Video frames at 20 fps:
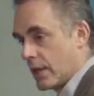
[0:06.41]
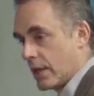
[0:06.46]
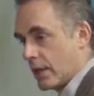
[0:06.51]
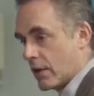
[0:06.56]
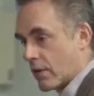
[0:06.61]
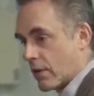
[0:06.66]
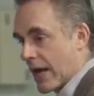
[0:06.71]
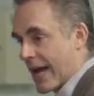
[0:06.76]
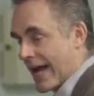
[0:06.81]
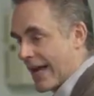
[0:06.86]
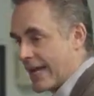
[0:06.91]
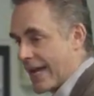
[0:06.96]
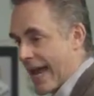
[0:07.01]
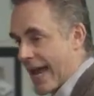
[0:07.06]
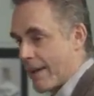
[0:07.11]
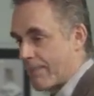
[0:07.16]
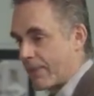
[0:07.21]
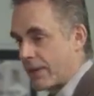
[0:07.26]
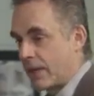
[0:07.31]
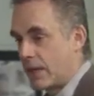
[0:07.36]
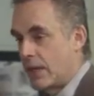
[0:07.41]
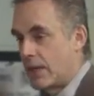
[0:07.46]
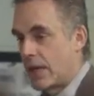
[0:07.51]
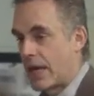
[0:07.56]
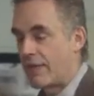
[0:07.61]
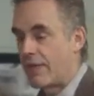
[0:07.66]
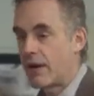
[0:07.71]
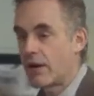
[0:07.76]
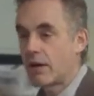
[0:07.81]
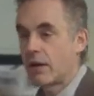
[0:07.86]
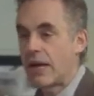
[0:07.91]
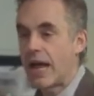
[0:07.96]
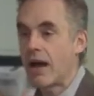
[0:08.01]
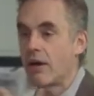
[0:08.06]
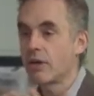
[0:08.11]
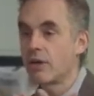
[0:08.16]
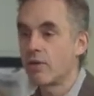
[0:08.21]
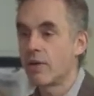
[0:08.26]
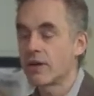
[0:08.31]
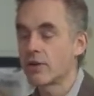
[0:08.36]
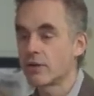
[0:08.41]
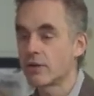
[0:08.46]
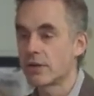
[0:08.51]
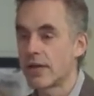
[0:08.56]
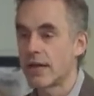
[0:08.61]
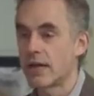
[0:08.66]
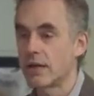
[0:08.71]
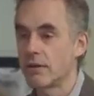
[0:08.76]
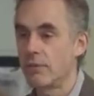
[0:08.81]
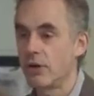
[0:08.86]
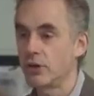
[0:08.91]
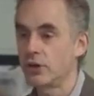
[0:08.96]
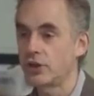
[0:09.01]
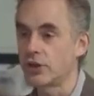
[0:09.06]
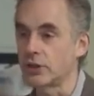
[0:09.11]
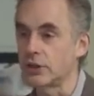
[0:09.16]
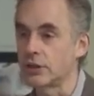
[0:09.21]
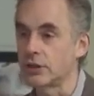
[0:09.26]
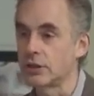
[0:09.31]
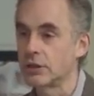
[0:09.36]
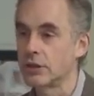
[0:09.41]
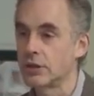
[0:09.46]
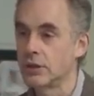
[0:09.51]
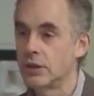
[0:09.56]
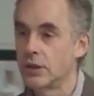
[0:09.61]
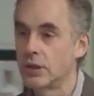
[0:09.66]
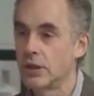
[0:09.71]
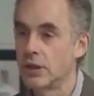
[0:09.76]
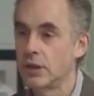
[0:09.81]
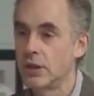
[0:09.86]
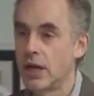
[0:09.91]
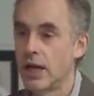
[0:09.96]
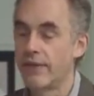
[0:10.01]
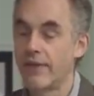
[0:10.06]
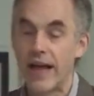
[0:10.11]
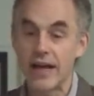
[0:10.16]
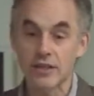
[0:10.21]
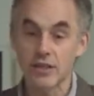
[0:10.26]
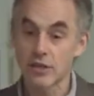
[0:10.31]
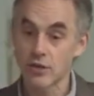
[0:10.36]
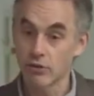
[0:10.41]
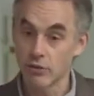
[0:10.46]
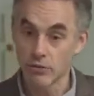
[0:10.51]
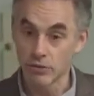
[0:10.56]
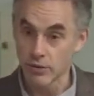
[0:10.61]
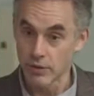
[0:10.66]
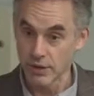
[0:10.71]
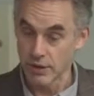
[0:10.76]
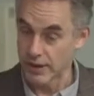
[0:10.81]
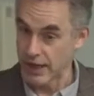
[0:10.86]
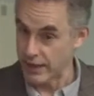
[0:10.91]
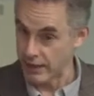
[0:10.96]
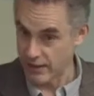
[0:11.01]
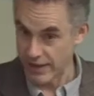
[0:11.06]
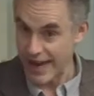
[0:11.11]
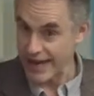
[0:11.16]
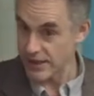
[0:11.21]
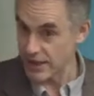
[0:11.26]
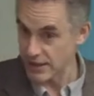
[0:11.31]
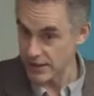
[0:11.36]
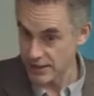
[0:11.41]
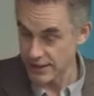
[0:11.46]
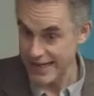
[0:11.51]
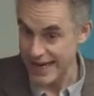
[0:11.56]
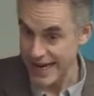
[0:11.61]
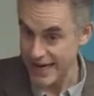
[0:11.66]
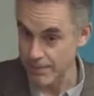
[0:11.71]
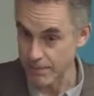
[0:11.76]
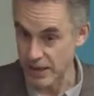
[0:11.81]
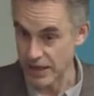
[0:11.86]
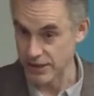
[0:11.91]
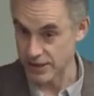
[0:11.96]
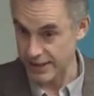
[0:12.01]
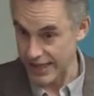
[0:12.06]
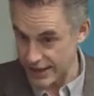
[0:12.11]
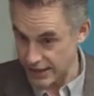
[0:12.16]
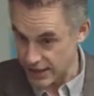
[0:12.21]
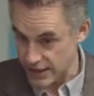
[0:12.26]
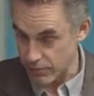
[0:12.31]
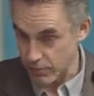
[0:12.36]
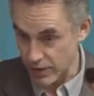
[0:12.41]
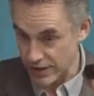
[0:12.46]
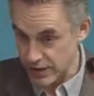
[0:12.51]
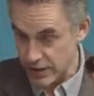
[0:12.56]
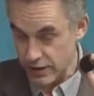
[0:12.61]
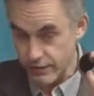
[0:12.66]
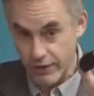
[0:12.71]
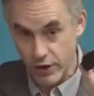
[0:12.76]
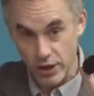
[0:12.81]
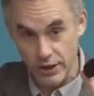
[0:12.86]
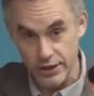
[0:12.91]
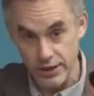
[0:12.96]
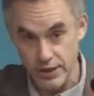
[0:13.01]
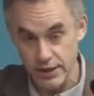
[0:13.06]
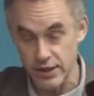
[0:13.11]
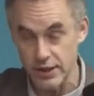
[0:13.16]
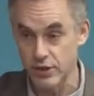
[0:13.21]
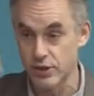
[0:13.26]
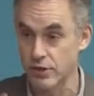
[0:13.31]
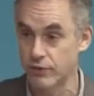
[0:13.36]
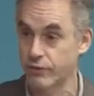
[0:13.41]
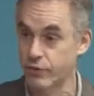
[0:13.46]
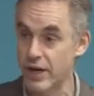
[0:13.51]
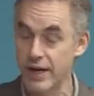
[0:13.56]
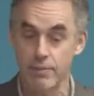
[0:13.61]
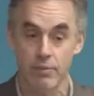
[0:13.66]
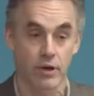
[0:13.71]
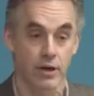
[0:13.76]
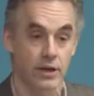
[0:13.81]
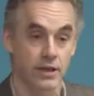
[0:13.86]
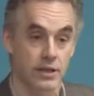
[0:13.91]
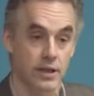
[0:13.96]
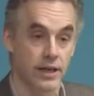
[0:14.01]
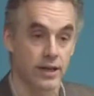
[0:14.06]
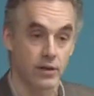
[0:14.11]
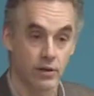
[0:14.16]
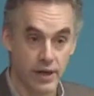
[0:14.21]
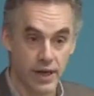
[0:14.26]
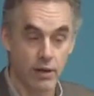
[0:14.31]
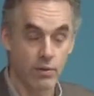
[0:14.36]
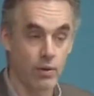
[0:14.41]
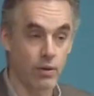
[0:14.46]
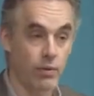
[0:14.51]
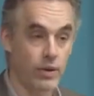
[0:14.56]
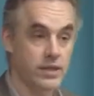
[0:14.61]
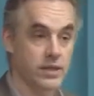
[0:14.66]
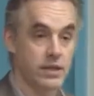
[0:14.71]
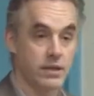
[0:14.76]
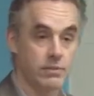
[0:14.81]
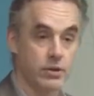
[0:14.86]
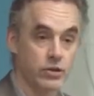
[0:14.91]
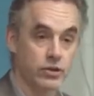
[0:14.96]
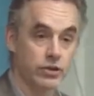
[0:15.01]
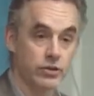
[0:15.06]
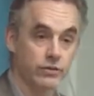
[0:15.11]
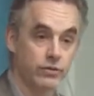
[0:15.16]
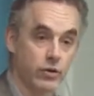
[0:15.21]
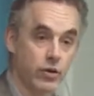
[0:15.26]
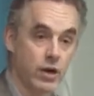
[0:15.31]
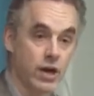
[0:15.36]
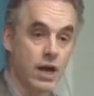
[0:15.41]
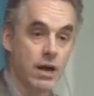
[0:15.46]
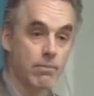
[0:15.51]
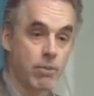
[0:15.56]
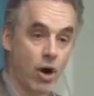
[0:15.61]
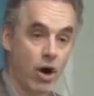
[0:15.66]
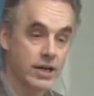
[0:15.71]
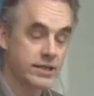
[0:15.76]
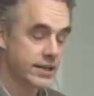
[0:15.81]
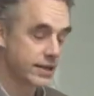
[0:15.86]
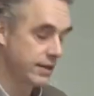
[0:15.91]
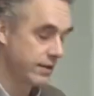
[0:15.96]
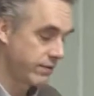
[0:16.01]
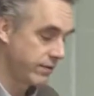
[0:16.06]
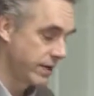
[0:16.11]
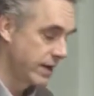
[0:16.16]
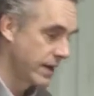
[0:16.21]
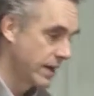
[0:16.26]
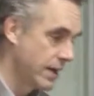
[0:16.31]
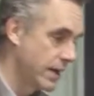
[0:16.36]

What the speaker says: You're unhappy. And there, now you understand emotions. And that's so, like, that doesn't take much. That's, once you've got this initial framework, it's like, okay, well, what's an emotion for? Positive.